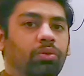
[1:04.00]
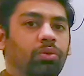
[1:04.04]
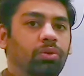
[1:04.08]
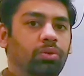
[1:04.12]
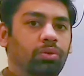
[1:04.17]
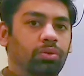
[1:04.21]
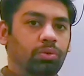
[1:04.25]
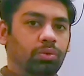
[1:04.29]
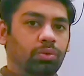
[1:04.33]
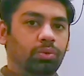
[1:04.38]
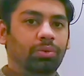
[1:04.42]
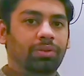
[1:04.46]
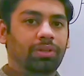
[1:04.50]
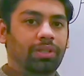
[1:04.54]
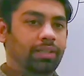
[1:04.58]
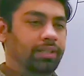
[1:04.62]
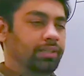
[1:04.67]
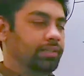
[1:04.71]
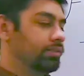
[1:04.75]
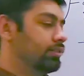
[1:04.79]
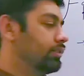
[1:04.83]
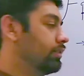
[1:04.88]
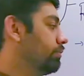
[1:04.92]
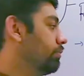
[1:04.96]
know two
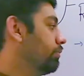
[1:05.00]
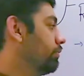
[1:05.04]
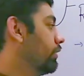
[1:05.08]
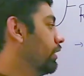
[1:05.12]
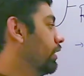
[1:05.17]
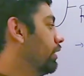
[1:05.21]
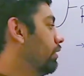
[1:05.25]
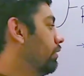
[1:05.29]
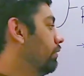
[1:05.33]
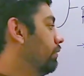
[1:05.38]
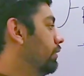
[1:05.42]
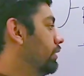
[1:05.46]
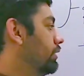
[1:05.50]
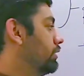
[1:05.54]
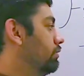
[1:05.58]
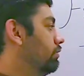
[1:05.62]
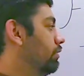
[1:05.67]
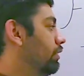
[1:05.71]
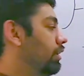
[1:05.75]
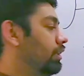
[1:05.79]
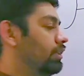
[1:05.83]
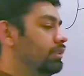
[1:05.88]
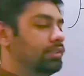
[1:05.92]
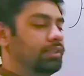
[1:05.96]
things. First
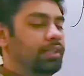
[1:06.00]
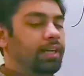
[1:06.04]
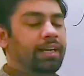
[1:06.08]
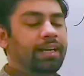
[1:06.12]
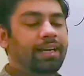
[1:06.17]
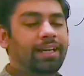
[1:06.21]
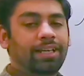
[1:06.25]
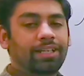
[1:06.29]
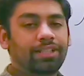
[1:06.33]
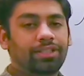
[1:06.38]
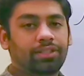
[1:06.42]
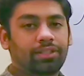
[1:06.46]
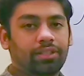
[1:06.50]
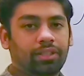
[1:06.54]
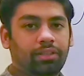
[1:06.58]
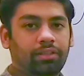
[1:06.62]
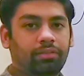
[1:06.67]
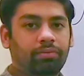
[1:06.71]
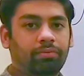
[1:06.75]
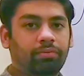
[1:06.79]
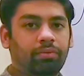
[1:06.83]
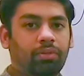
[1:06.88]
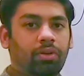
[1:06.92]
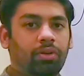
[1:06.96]
one is the
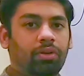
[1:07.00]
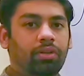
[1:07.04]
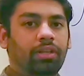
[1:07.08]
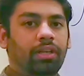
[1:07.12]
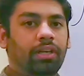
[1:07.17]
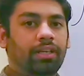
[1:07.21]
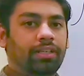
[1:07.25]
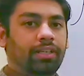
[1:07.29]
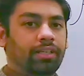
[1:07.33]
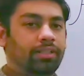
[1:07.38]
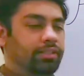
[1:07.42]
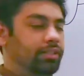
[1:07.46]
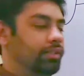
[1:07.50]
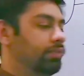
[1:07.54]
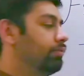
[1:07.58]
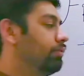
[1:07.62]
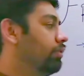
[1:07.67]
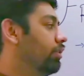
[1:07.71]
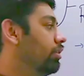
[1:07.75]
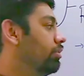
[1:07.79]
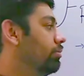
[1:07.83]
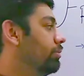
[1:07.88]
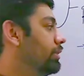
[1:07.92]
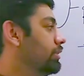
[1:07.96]
adhesion or the adhesive
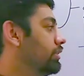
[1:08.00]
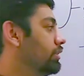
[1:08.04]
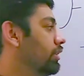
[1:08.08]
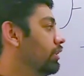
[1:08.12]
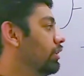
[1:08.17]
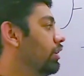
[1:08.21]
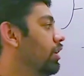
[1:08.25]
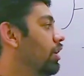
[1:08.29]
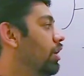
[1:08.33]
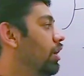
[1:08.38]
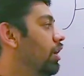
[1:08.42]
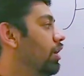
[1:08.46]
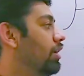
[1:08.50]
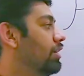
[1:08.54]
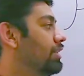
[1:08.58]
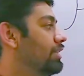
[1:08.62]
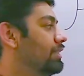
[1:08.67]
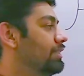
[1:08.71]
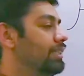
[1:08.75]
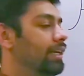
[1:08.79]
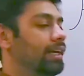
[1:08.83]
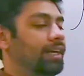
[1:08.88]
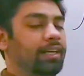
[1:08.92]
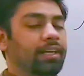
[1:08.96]
formation, or the
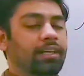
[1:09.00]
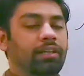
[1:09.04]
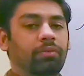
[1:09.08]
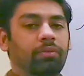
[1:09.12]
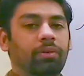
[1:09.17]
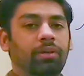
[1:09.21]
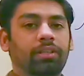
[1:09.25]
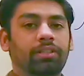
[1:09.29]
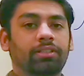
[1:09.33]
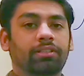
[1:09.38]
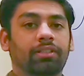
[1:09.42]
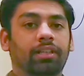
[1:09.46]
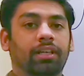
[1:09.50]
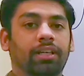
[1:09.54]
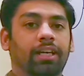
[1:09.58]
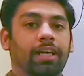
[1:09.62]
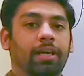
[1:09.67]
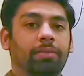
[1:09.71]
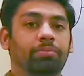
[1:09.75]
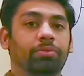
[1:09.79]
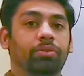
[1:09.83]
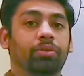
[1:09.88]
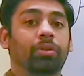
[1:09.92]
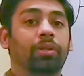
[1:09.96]
second one is the
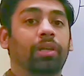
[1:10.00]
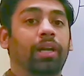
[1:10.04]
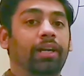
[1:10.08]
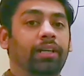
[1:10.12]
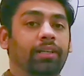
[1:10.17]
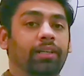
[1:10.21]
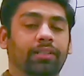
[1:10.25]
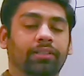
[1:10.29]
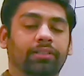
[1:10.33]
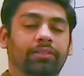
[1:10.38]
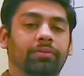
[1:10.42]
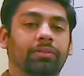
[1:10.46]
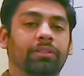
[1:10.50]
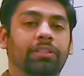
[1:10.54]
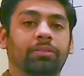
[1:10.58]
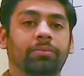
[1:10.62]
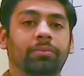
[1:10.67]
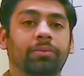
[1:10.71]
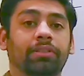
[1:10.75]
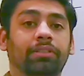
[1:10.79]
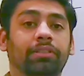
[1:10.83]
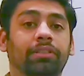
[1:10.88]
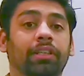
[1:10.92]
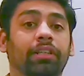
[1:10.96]
capsulitis, which
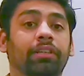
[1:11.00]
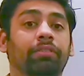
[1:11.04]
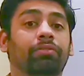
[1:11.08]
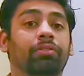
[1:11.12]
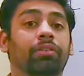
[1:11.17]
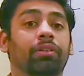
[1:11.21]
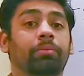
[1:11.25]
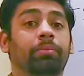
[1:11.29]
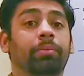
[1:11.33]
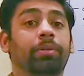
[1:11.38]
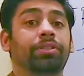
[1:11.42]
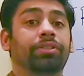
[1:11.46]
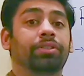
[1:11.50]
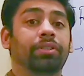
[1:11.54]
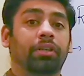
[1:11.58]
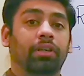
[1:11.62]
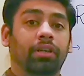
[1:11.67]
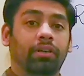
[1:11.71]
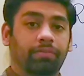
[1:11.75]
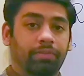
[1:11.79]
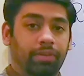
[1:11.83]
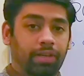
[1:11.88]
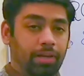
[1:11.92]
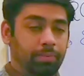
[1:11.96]
means the inflammation
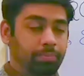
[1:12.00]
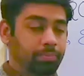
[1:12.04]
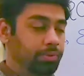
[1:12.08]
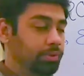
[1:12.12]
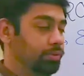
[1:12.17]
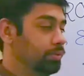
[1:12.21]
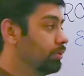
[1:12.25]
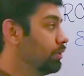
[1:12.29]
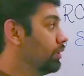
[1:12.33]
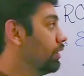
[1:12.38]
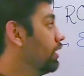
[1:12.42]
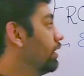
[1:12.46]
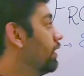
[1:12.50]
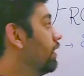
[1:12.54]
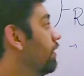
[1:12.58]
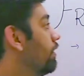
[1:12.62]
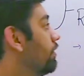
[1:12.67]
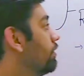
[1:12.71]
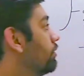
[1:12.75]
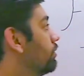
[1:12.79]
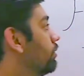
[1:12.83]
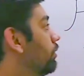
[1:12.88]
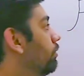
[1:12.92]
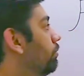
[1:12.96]
of capsule.
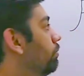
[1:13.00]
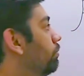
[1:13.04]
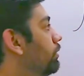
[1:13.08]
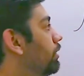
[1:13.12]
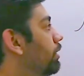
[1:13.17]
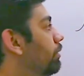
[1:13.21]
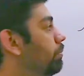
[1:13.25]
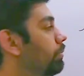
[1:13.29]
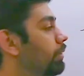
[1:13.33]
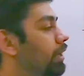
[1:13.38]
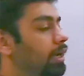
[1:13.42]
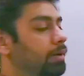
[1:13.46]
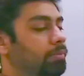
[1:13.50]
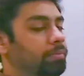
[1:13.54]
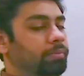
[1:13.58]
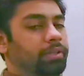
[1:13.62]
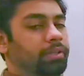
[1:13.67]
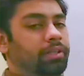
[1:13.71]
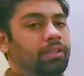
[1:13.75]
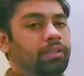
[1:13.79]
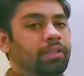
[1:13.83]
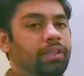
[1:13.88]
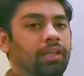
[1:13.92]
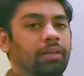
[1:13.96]
So the
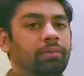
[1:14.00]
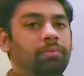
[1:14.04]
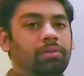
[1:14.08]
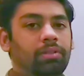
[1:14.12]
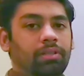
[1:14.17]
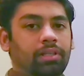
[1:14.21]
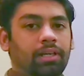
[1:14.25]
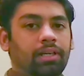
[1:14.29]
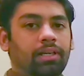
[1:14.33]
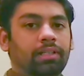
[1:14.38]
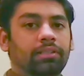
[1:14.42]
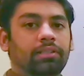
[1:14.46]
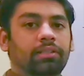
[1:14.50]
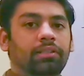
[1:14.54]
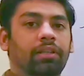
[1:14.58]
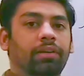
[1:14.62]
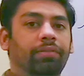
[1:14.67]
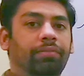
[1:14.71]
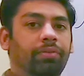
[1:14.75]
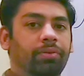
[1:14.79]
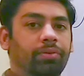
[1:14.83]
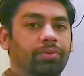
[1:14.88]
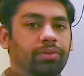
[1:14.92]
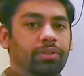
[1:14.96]
primary thing which occurs in the
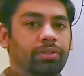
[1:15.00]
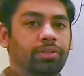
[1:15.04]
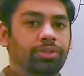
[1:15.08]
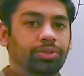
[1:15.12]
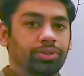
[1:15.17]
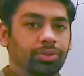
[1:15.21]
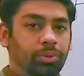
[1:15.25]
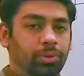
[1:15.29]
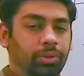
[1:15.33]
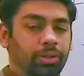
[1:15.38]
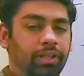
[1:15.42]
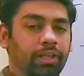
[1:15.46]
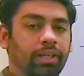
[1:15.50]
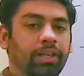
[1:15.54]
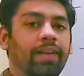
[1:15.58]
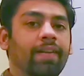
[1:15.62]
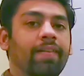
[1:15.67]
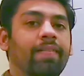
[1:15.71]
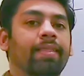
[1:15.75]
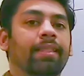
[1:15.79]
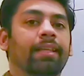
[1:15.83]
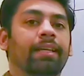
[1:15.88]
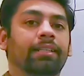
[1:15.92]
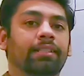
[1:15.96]
frozen shoulder
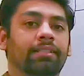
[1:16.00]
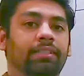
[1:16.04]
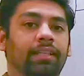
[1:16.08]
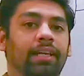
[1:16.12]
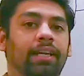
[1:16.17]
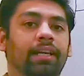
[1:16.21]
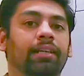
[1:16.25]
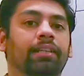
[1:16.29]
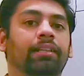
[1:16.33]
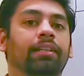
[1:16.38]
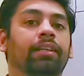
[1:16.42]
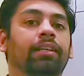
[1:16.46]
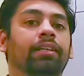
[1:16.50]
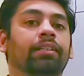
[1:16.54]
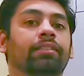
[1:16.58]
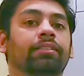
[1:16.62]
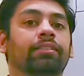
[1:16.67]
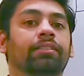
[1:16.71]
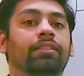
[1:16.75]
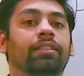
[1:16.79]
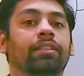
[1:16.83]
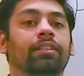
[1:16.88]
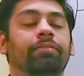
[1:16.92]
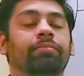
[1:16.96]
is that there
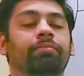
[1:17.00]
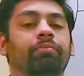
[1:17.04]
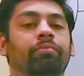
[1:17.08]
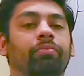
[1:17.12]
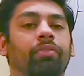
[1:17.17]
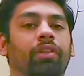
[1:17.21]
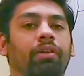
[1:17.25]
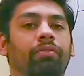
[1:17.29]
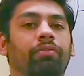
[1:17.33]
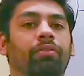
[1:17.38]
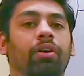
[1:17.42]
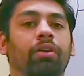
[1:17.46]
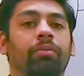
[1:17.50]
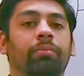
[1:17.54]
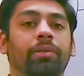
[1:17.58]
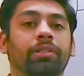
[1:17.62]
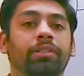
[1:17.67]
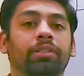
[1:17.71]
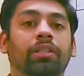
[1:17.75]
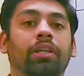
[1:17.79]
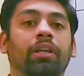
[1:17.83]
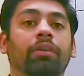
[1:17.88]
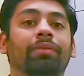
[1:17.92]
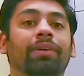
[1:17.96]
is the
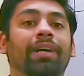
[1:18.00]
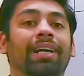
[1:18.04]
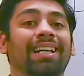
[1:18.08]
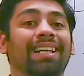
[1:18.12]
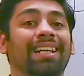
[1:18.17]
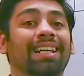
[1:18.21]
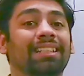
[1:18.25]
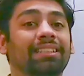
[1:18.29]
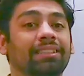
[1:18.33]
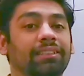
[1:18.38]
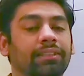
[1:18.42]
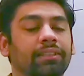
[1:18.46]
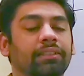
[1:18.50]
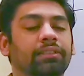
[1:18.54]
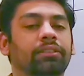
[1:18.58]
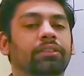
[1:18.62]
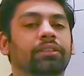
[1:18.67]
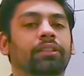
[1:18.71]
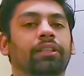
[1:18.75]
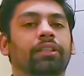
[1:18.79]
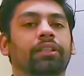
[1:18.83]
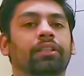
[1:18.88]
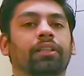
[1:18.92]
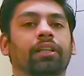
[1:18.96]
formation of
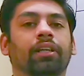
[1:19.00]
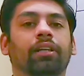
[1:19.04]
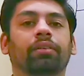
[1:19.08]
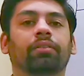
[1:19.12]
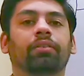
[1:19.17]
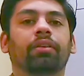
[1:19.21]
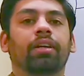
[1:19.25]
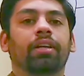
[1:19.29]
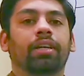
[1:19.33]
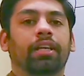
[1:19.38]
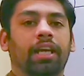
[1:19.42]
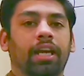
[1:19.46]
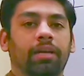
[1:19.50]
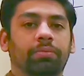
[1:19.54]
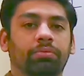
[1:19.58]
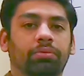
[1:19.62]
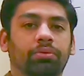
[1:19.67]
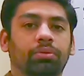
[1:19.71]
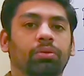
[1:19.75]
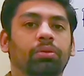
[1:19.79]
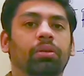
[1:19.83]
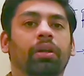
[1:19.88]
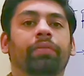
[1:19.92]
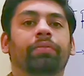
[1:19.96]
adhesions in the
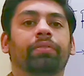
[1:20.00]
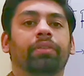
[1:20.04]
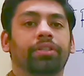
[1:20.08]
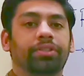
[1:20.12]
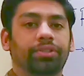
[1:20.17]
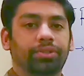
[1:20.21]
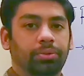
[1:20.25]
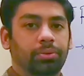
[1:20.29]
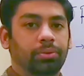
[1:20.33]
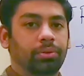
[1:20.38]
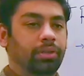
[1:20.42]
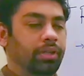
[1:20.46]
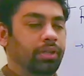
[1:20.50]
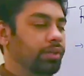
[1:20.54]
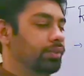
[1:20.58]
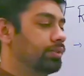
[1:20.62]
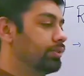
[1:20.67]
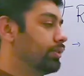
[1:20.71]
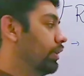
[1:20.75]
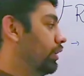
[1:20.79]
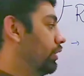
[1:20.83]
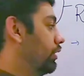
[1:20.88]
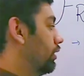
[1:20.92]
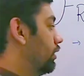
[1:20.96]
capsule of the shoulder
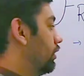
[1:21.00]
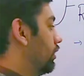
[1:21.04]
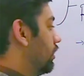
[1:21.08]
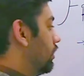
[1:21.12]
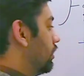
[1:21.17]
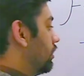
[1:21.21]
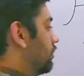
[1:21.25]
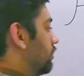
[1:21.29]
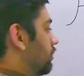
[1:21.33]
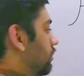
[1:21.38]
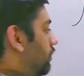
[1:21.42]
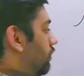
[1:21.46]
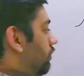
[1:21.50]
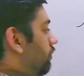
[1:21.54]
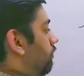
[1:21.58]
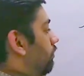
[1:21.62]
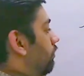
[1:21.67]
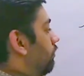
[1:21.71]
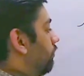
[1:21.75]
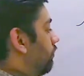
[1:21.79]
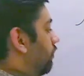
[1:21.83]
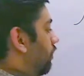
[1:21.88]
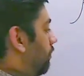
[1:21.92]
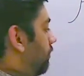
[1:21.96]
joint. So
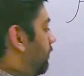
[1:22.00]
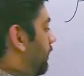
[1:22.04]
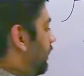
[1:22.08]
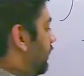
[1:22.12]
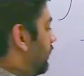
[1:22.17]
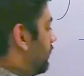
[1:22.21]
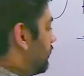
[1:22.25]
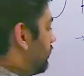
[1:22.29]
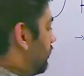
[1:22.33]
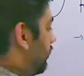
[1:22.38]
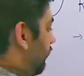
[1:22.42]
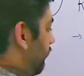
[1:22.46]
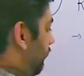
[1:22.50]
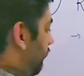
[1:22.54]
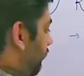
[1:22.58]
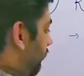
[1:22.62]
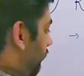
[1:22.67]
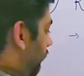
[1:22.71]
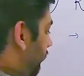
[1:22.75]
from adhesive,